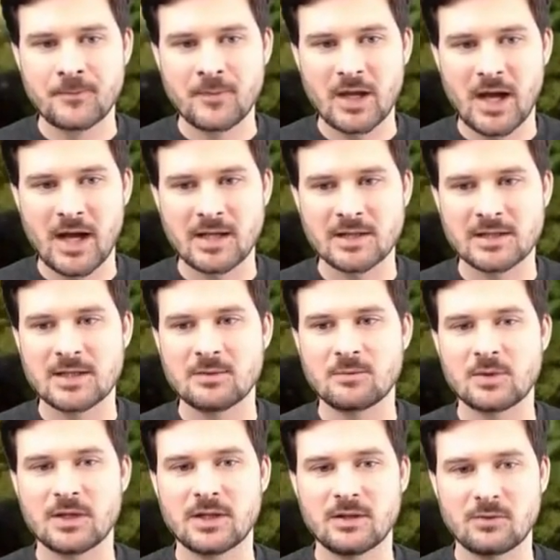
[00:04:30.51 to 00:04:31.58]
and it
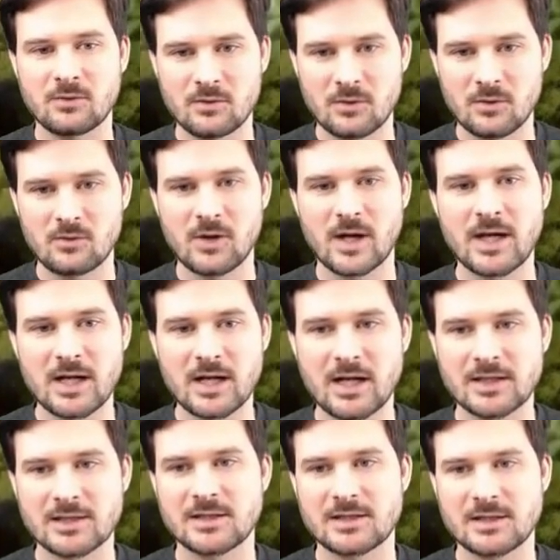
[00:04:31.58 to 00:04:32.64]
simply
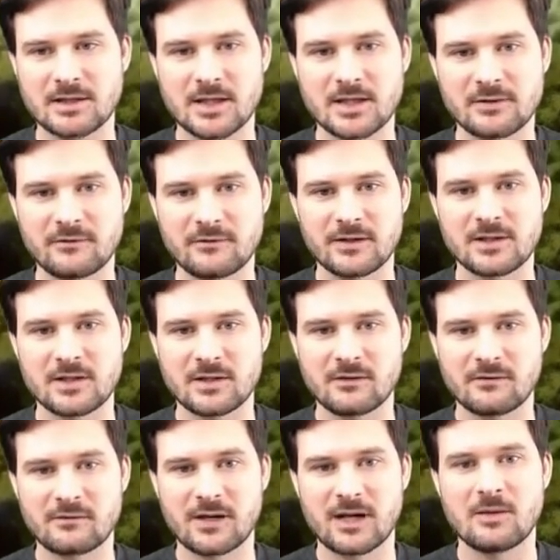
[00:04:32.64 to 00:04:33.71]
recognizes that there's a fish in the
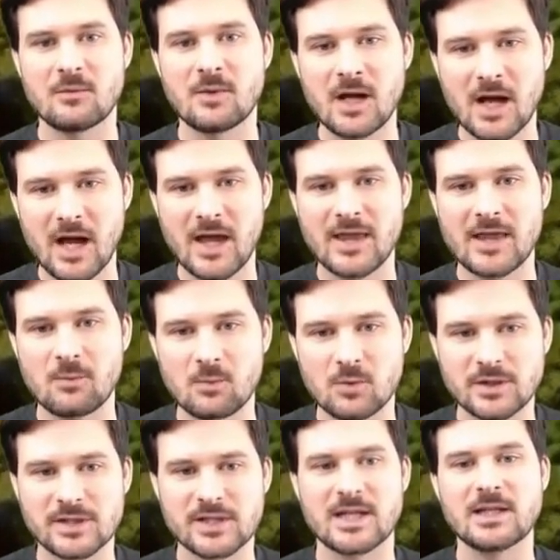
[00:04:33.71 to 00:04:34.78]
frame and then
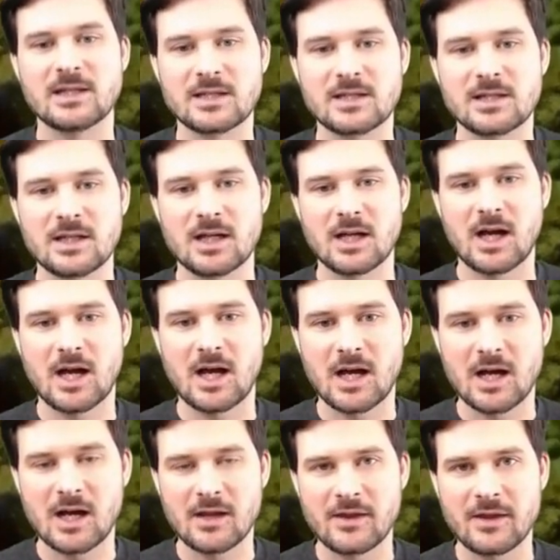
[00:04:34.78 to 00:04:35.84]
presents
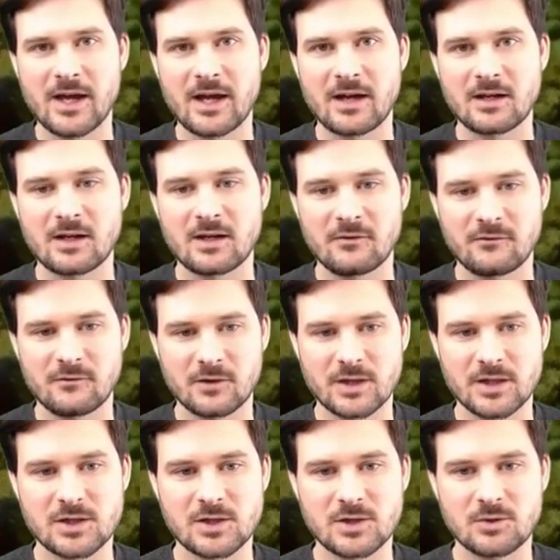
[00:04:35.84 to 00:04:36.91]
uh, that
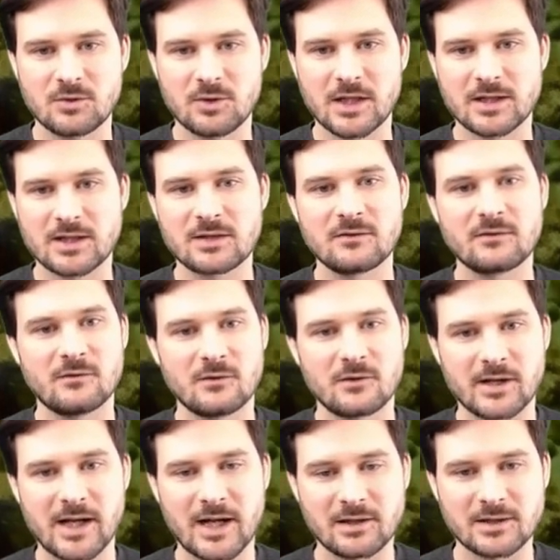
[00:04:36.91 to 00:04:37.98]
footage to us for
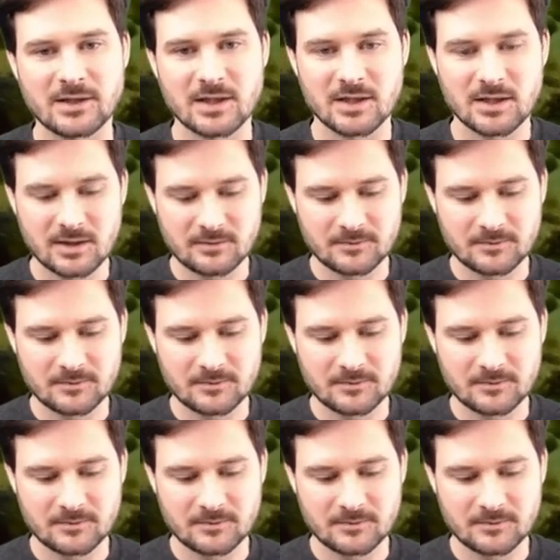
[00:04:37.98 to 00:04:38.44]
analysis.